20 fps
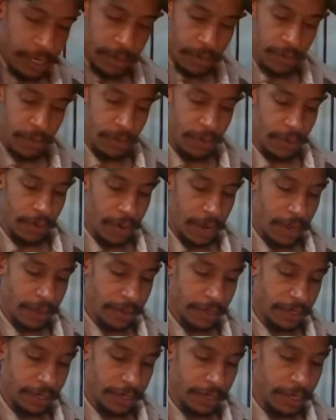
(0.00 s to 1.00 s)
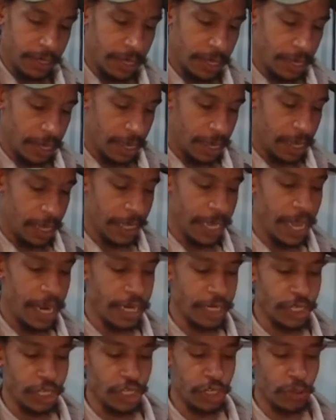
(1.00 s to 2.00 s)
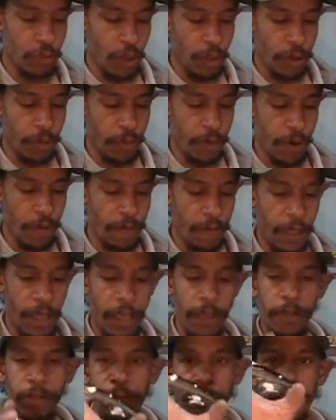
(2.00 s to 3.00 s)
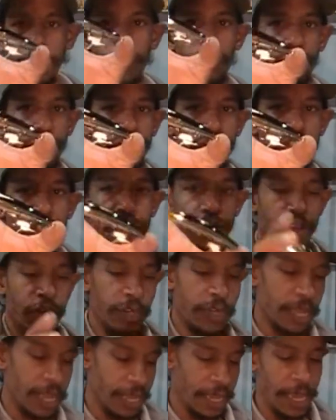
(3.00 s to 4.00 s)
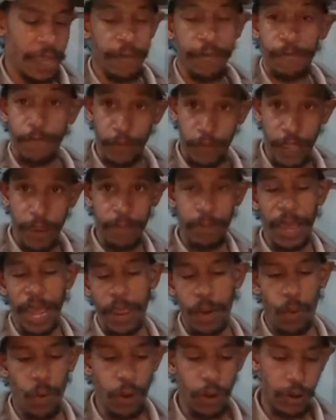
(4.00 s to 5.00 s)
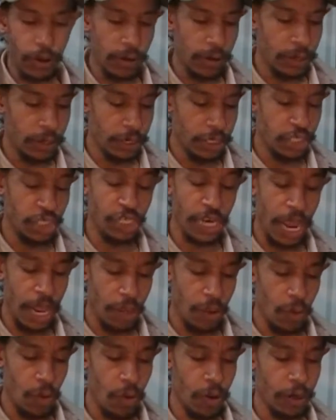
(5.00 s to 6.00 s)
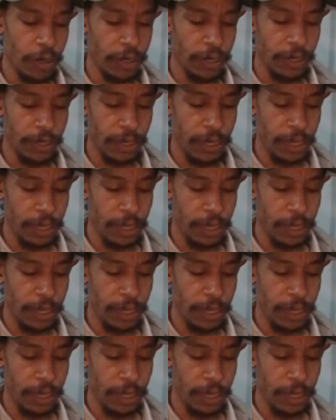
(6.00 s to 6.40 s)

little 1/4 ounce. Again, it's a smaller profile, which is good, again, for that backwater, shallow water